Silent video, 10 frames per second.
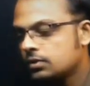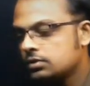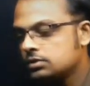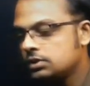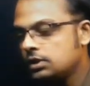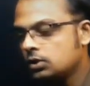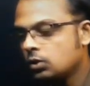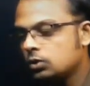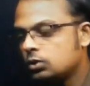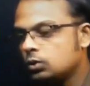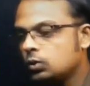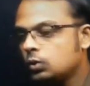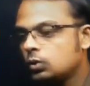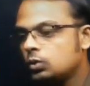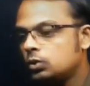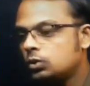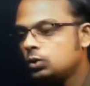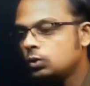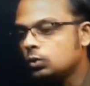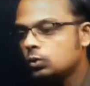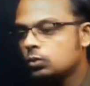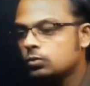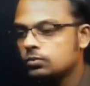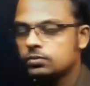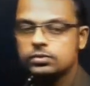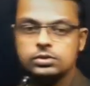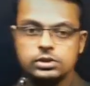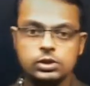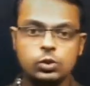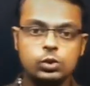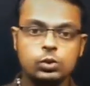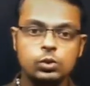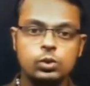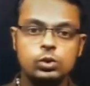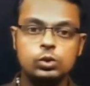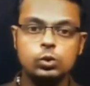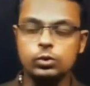0 to 2, 0 to 2.